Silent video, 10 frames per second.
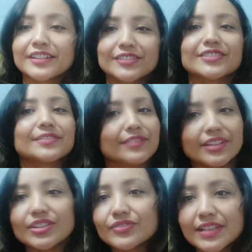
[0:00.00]
So it's a
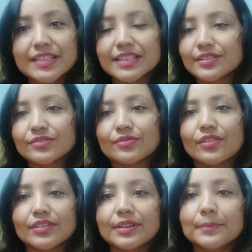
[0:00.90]
very interesting
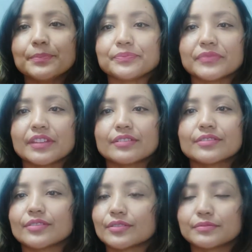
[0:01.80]
story.
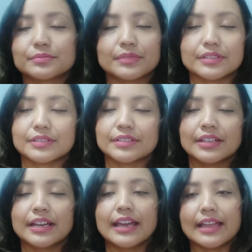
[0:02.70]

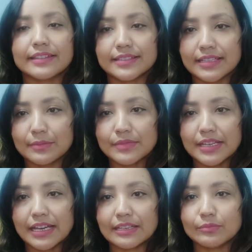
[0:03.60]
At the same
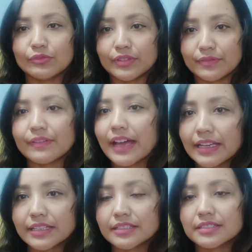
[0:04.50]
time we
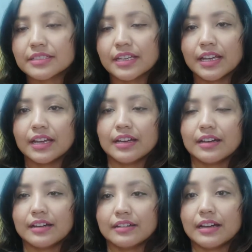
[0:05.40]
find
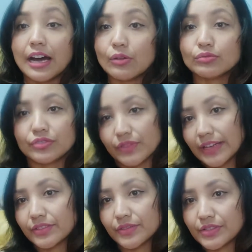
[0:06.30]
how the
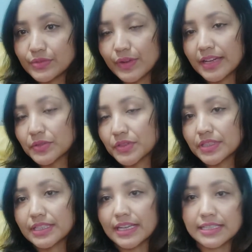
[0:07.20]
writer is trying to
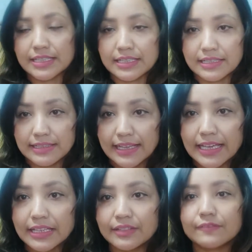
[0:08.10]
connect
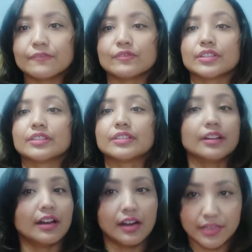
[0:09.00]
life with
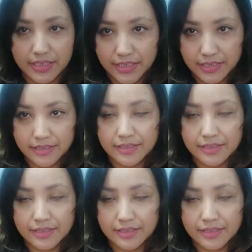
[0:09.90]
the art.